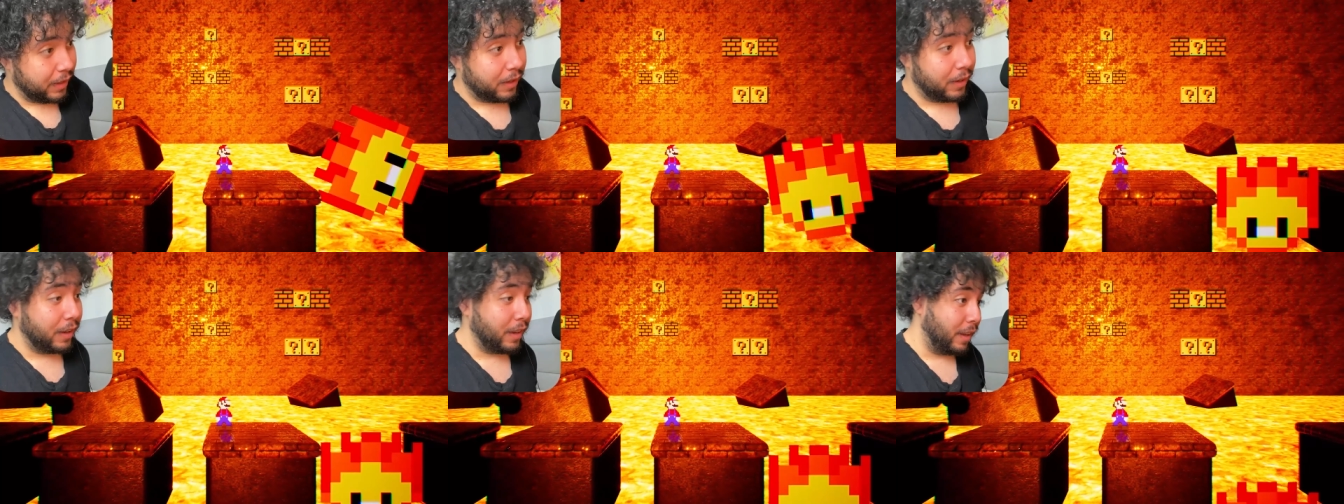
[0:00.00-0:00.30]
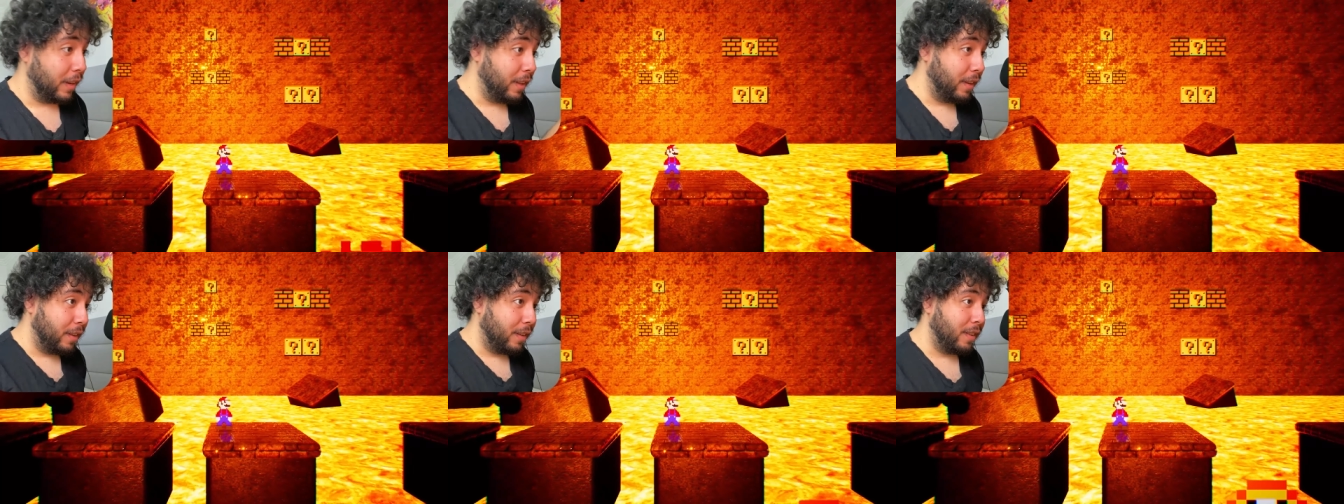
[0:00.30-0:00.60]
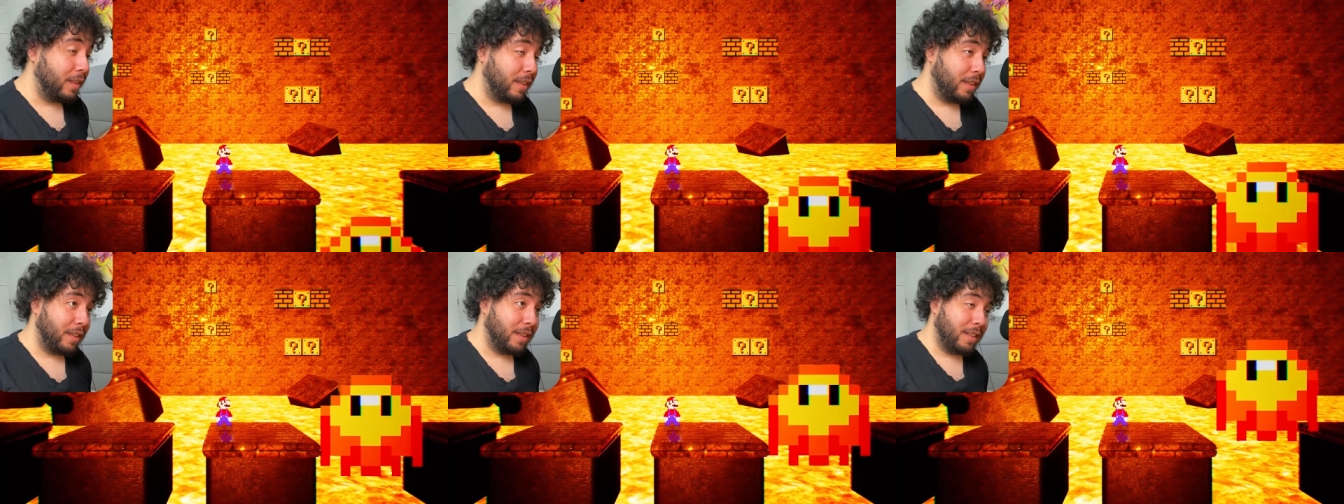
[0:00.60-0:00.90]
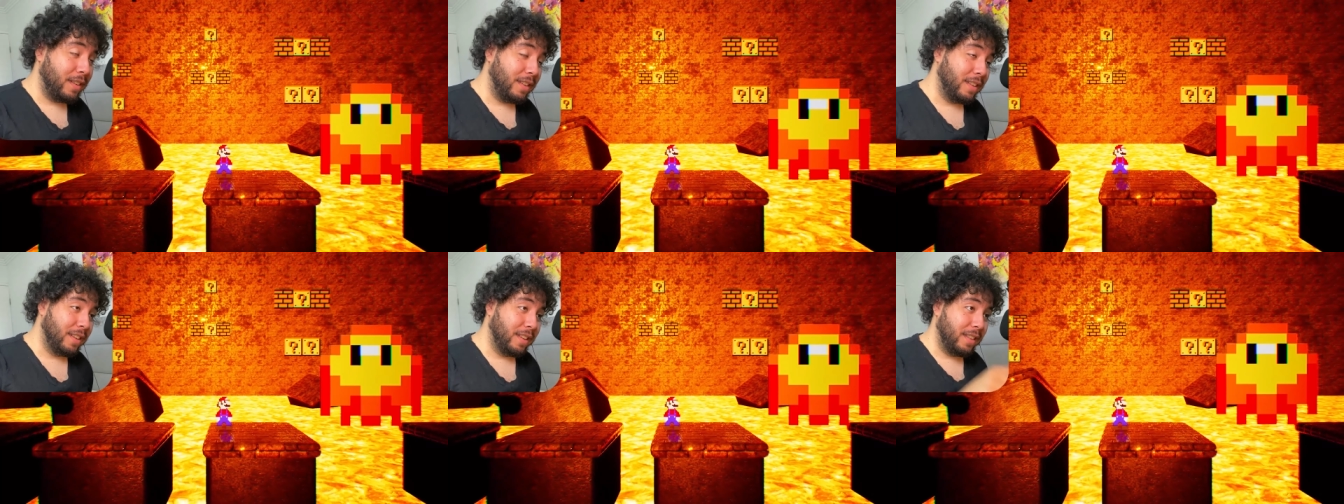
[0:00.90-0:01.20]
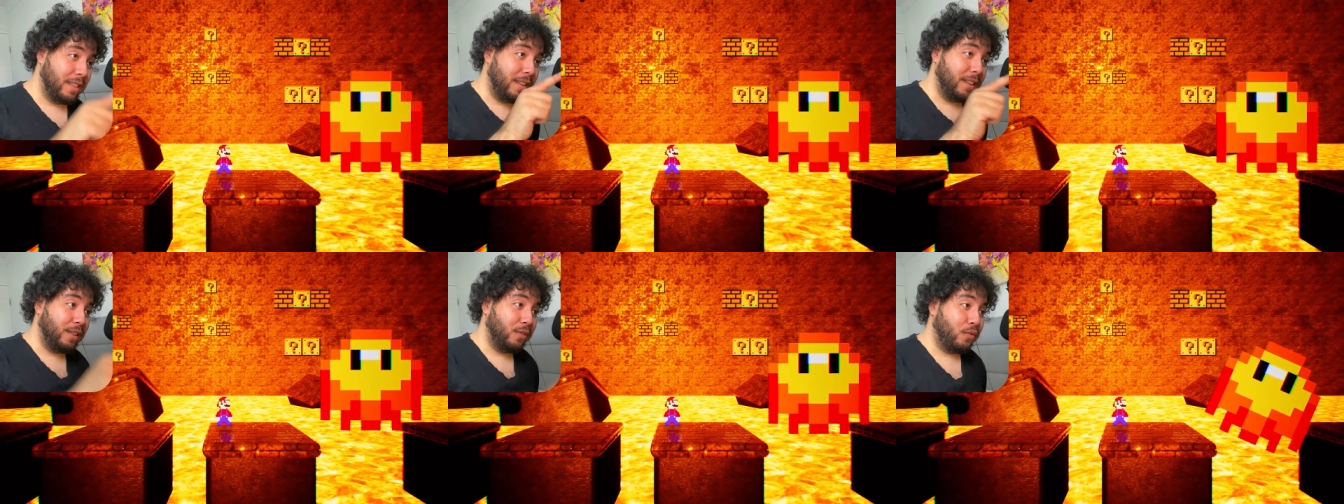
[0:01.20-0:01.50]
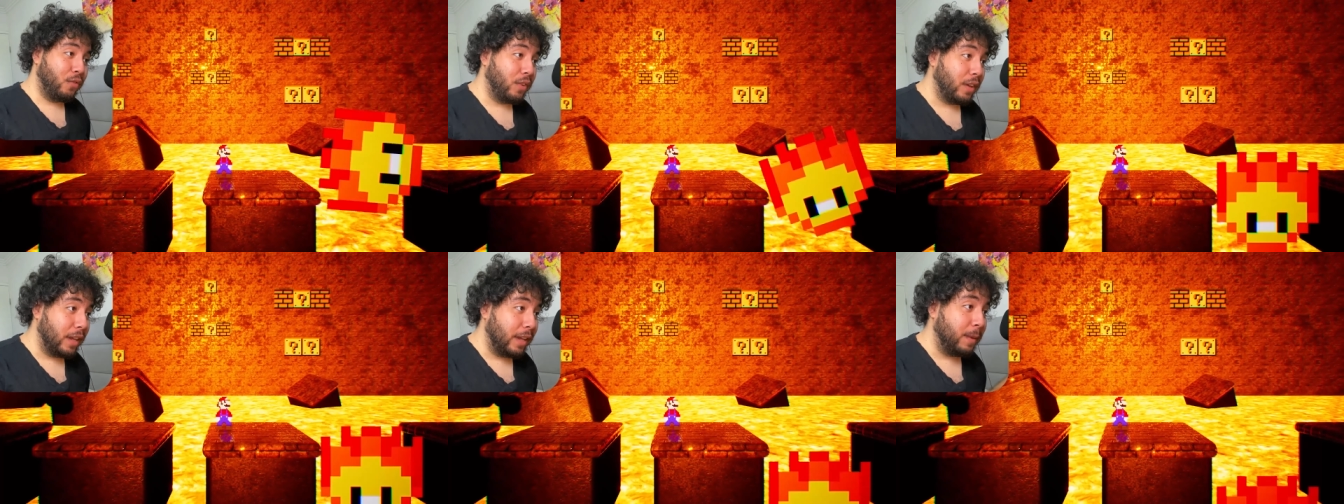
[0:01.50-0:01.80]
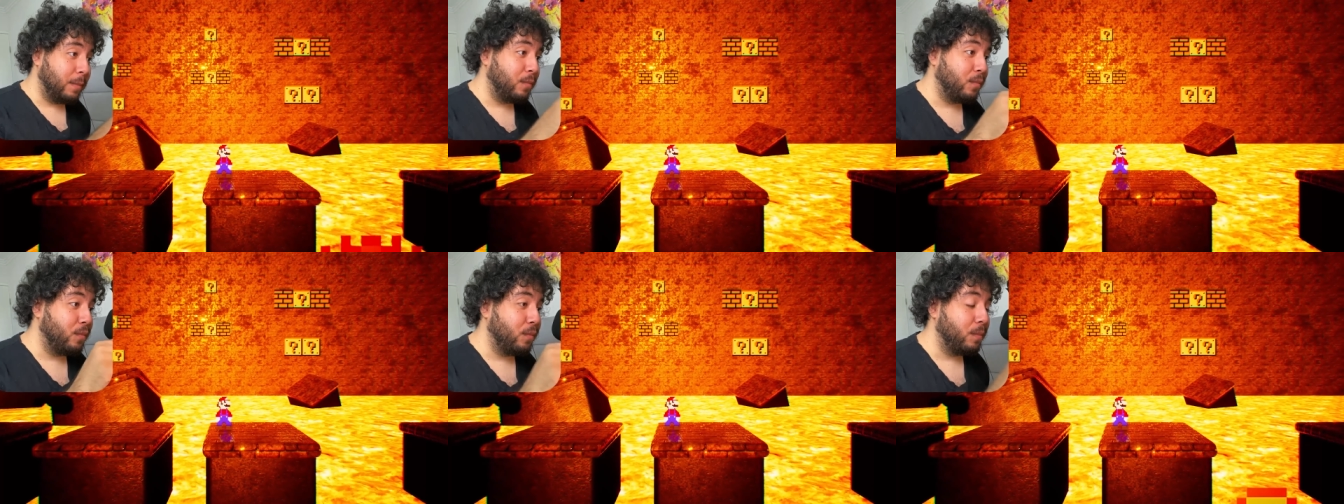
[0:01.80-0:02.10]
Okay, this this
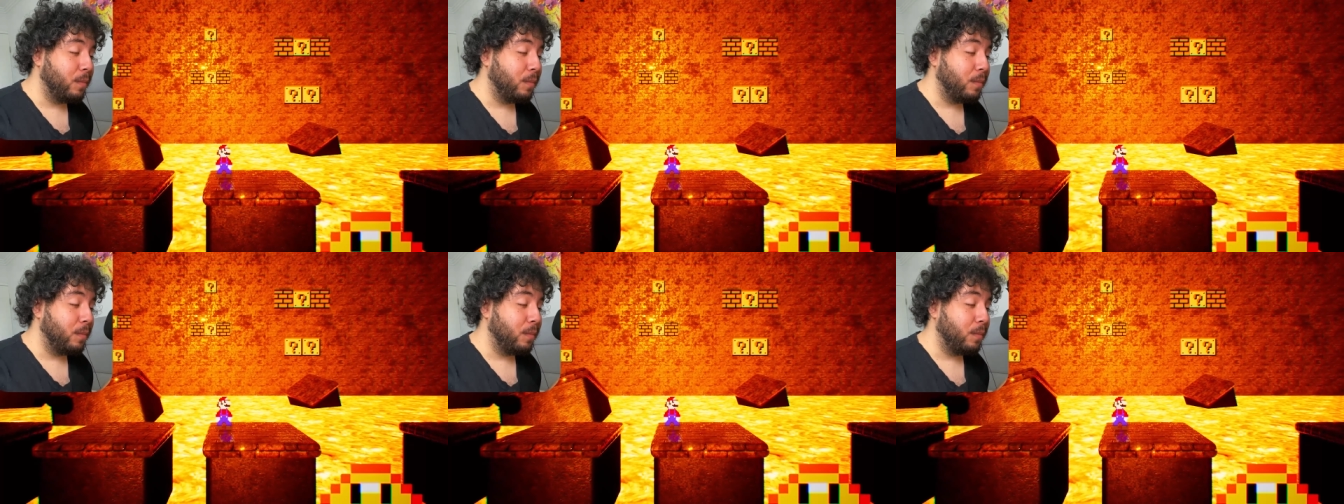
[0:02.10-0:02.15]
flame